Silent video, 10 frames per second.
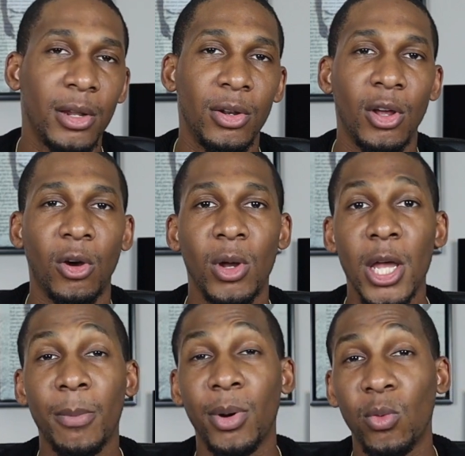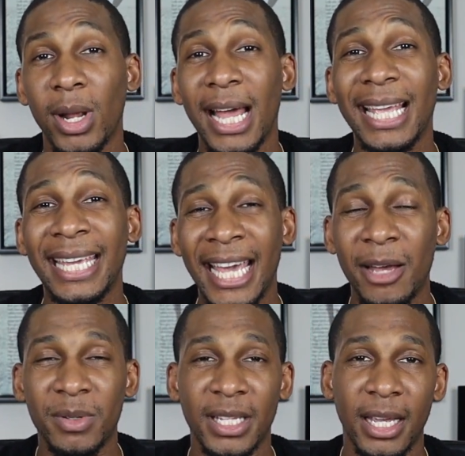No, but what I
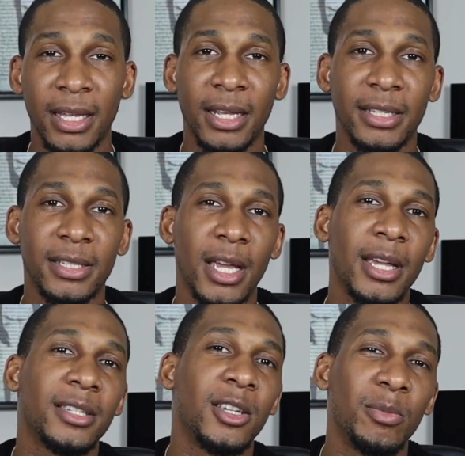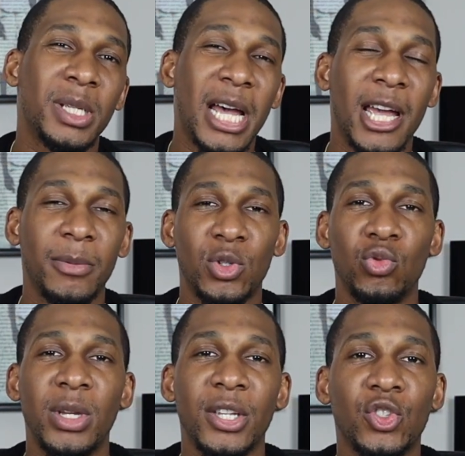am saying is sometimes you
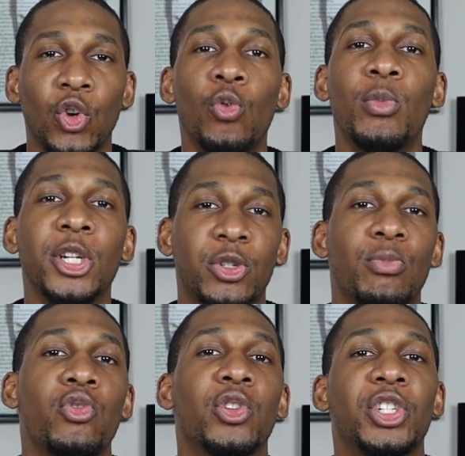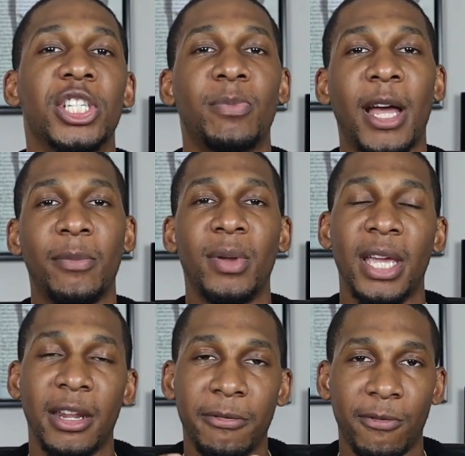get so much more just by
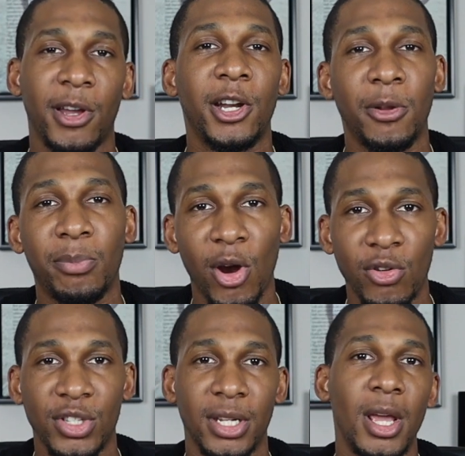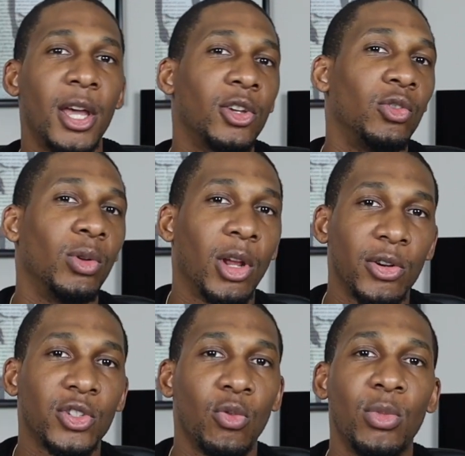being in front of the person. You
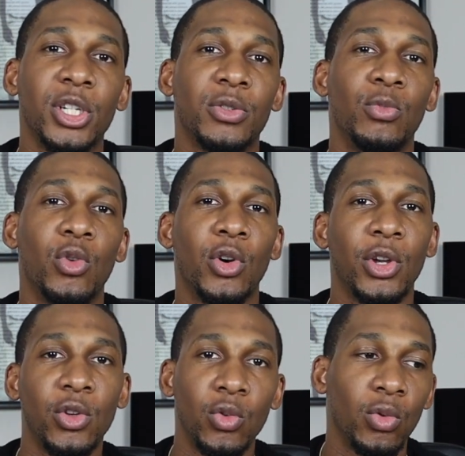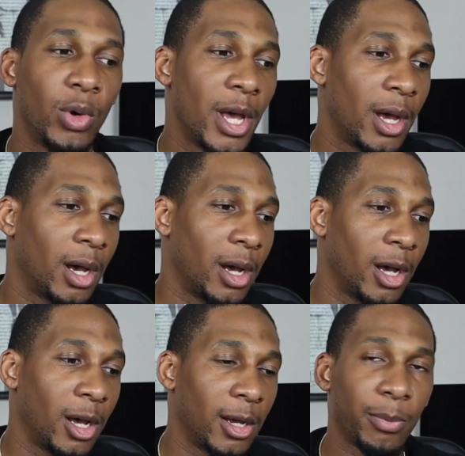learn so much more. You
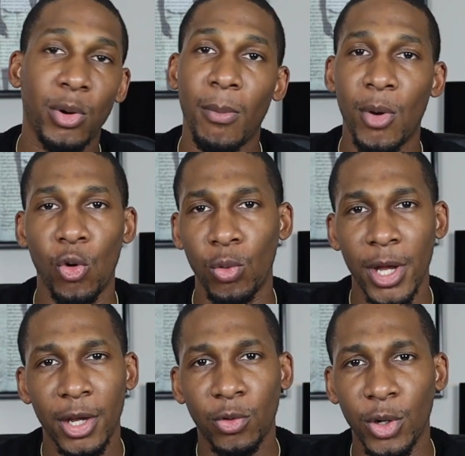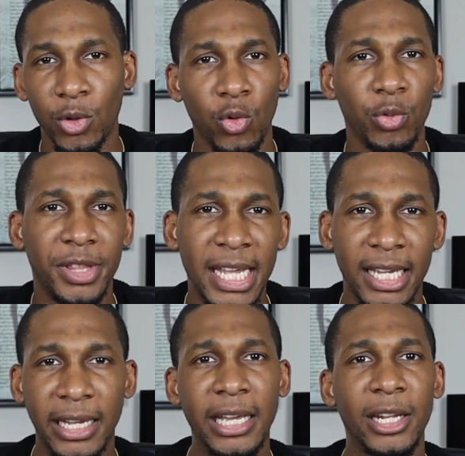promote critical
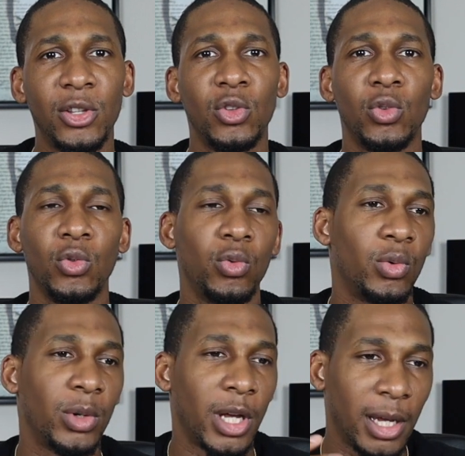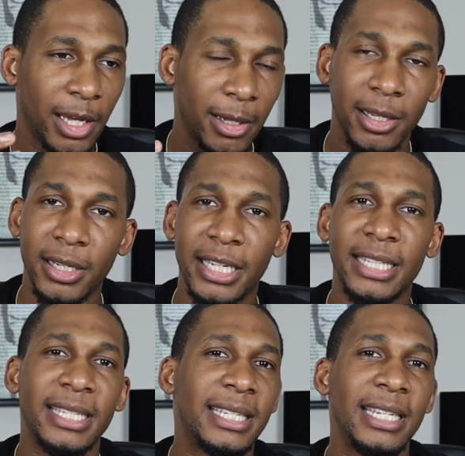thinking. You get
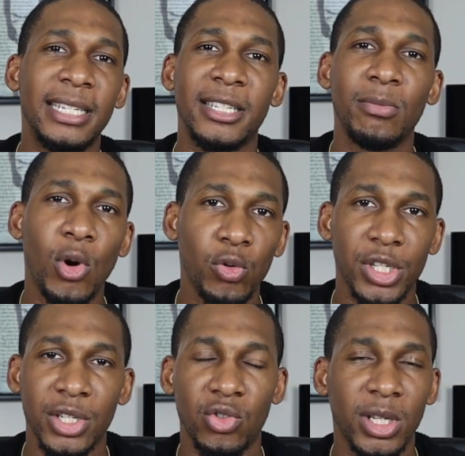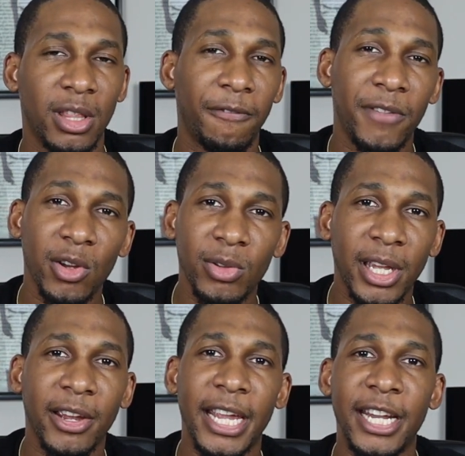to see these emotions. You get to feel
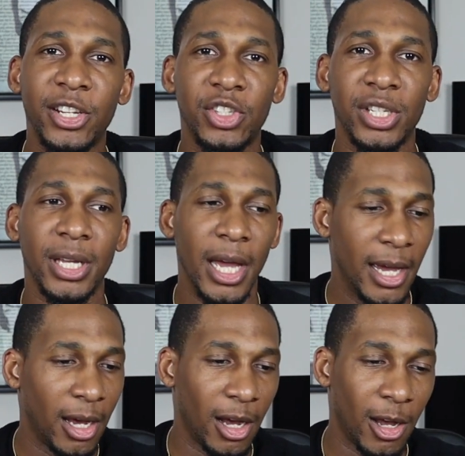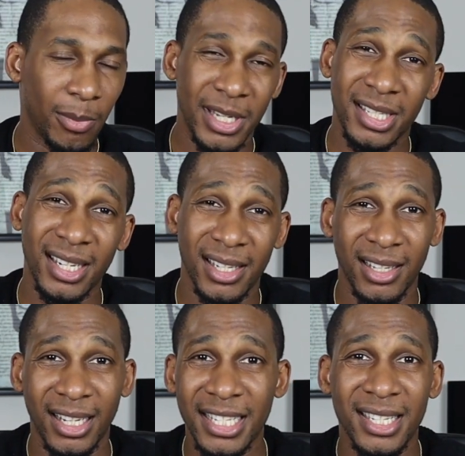their energy. It's
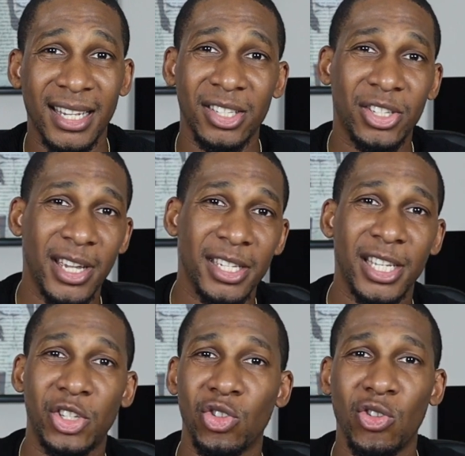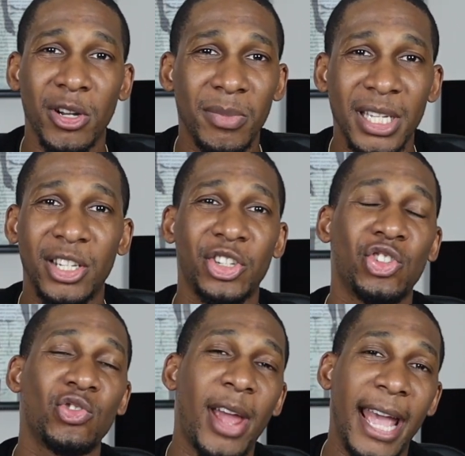a less likely chance that you're going to be
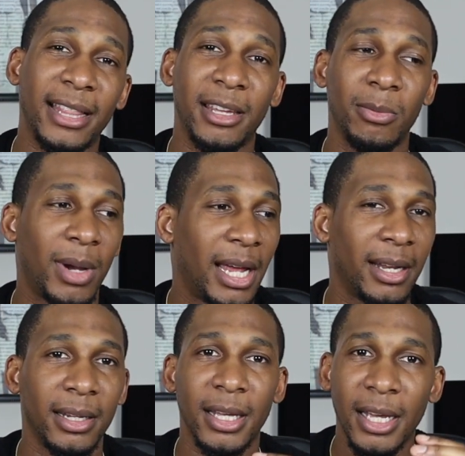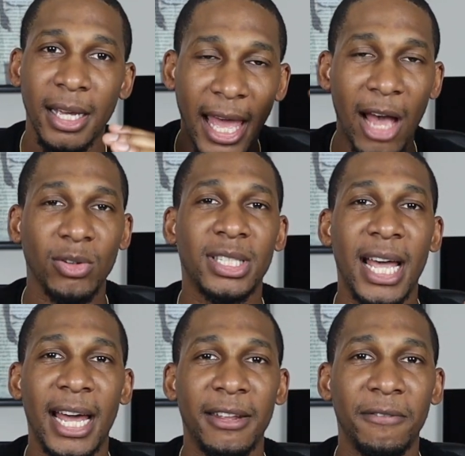distracted by
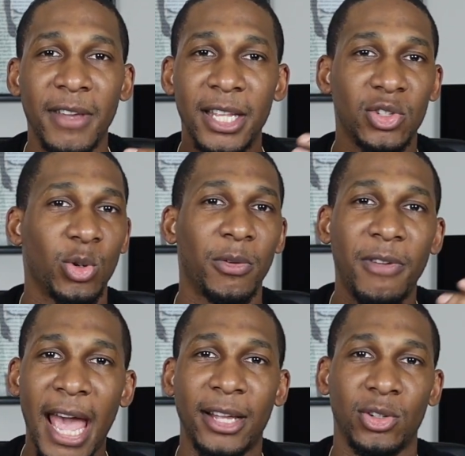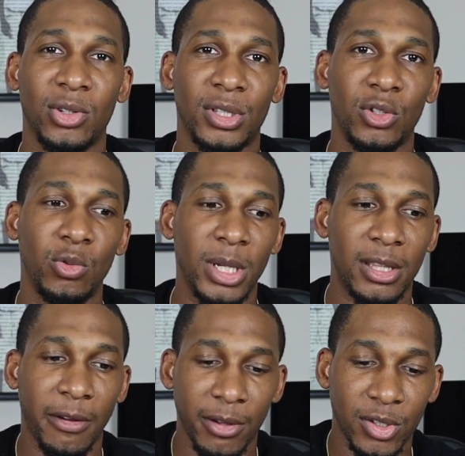outside events or factors. You
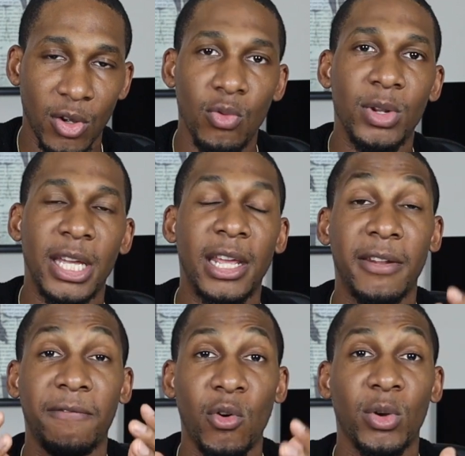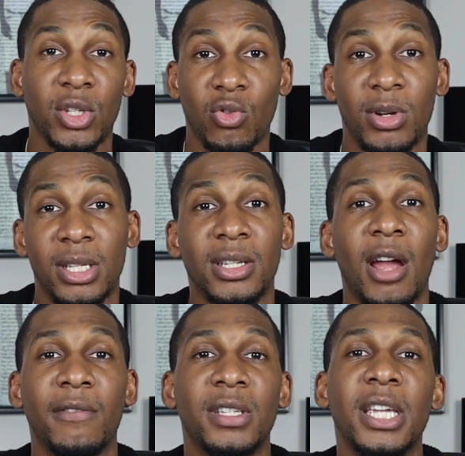get to zone in and focus on this
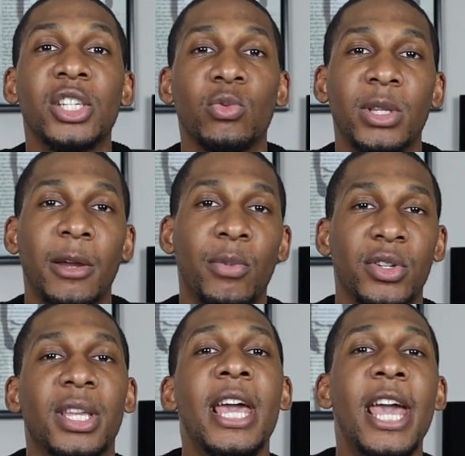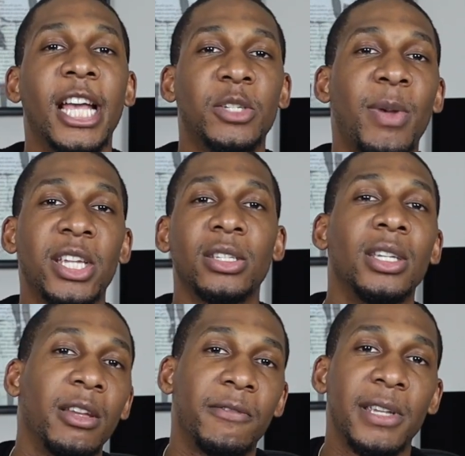conversation with that person,
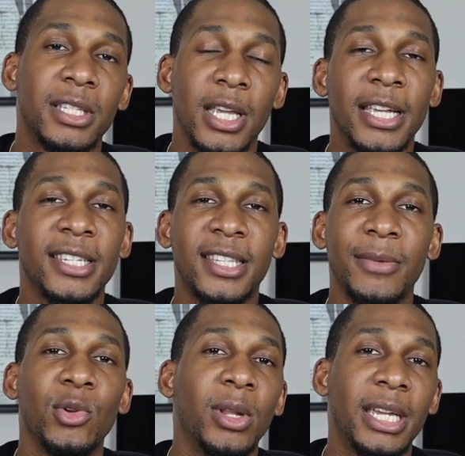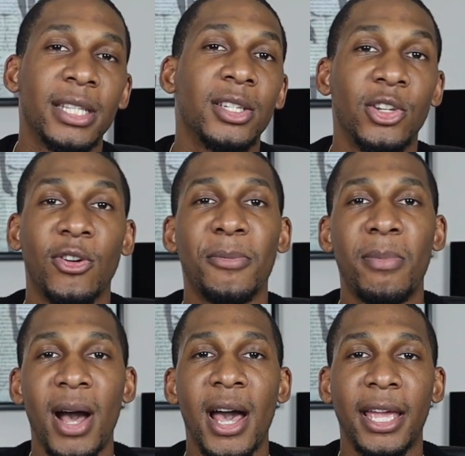especially if it's stimulating to your
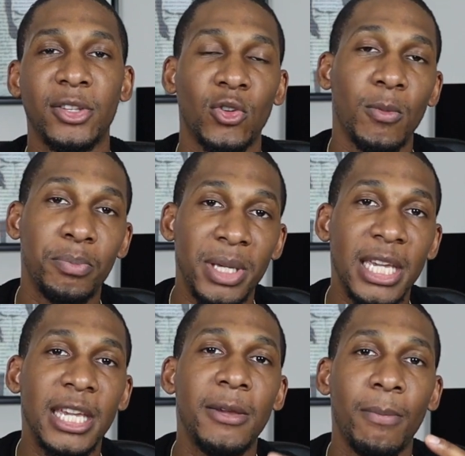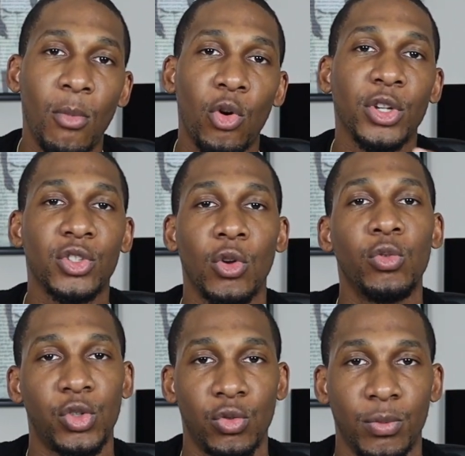mind. So be more
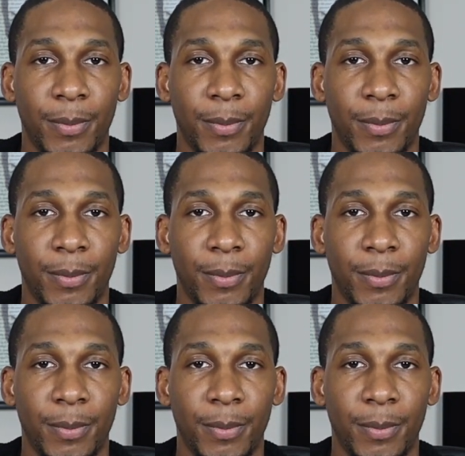social.